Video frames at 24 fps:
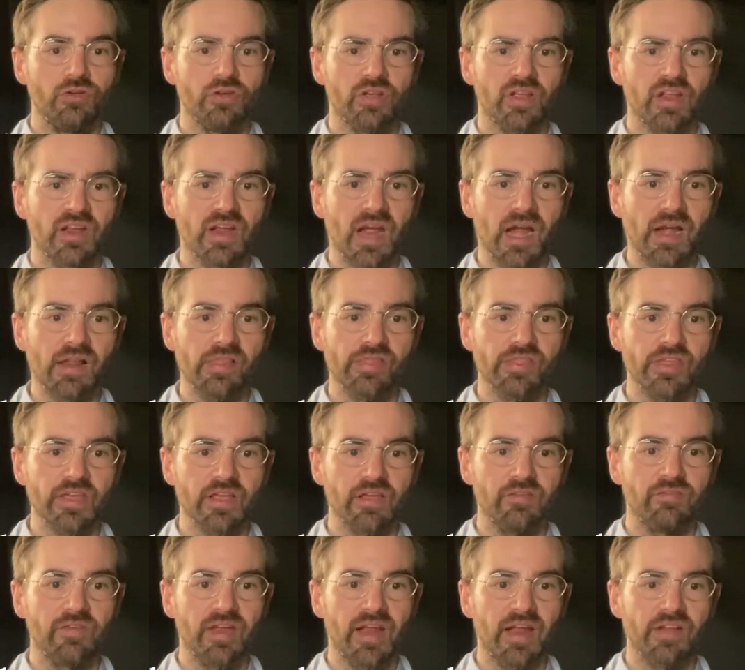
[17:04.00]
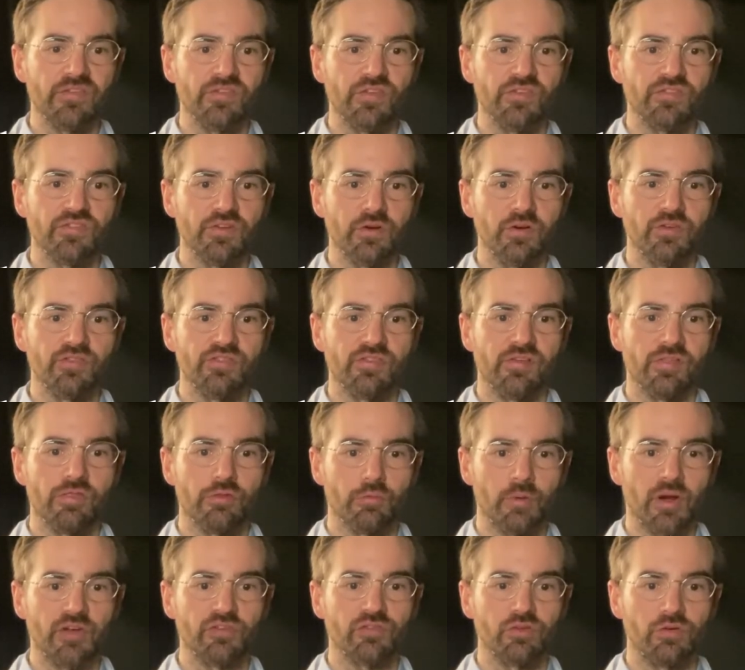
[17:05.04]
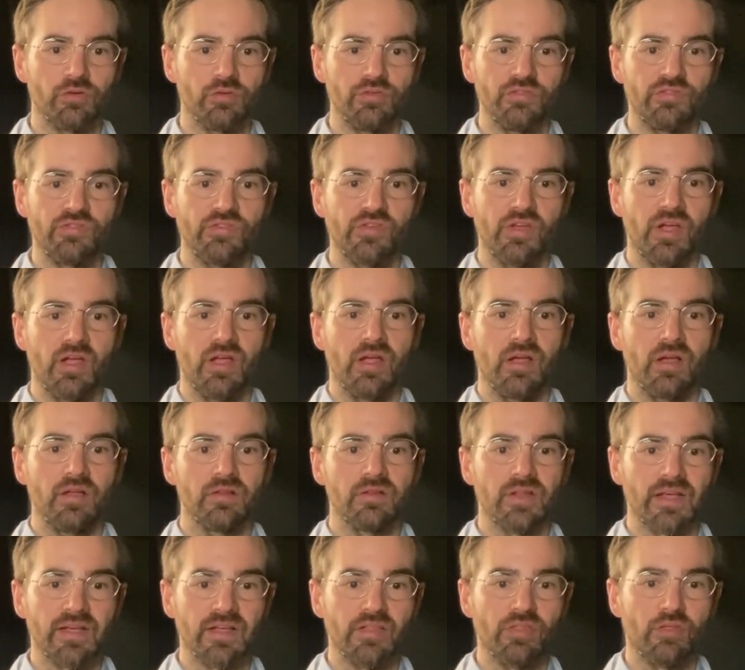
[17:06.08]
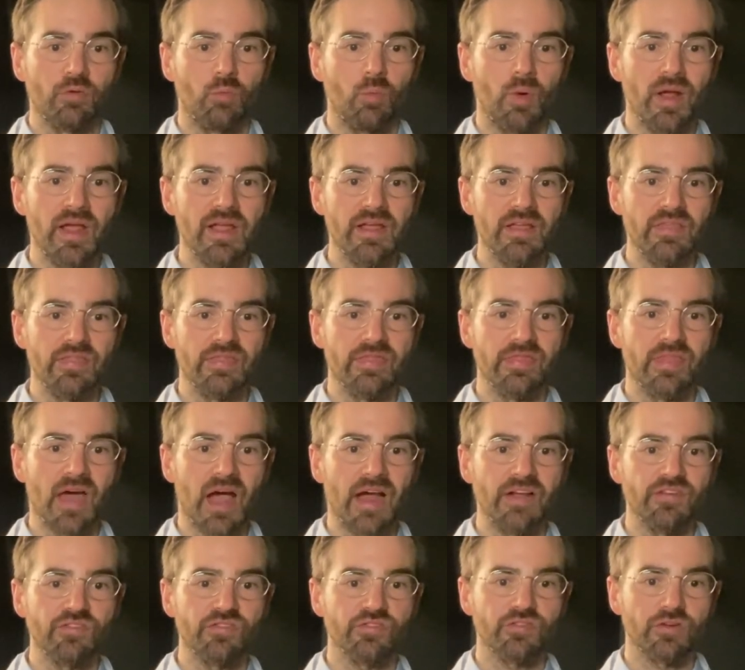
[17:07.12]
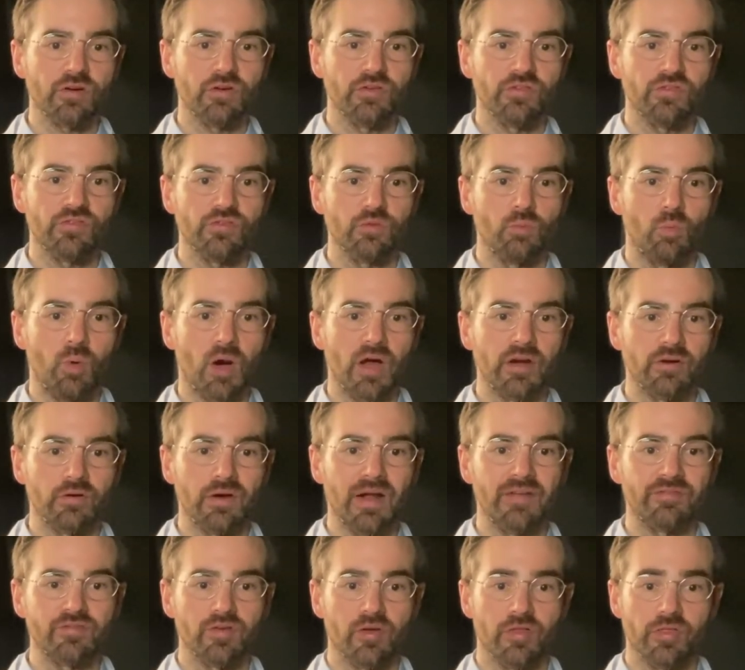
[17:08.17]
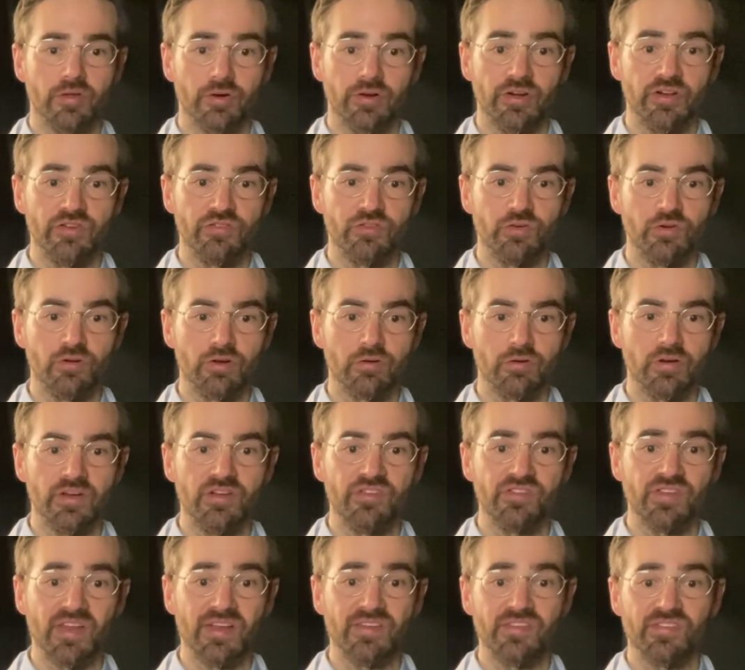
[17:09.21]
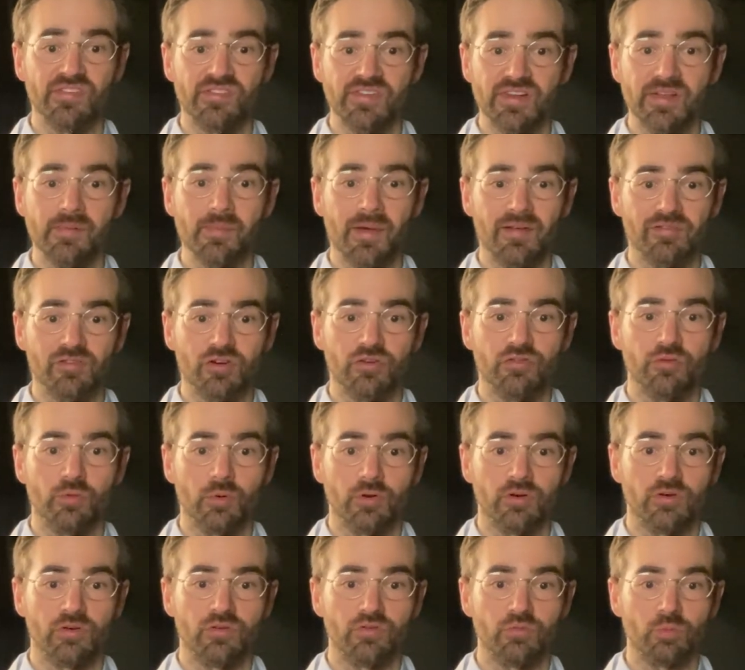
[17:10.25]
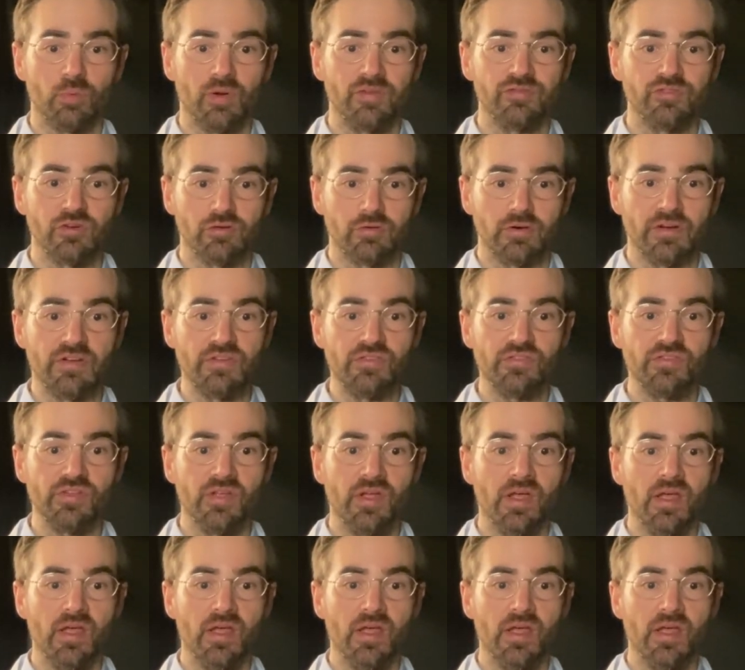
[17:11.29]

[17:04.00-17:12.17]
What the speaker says: could kind of think of it as a series of thresholds, like in the way ice turns to water after 32 degrees and steam after 212 degrees.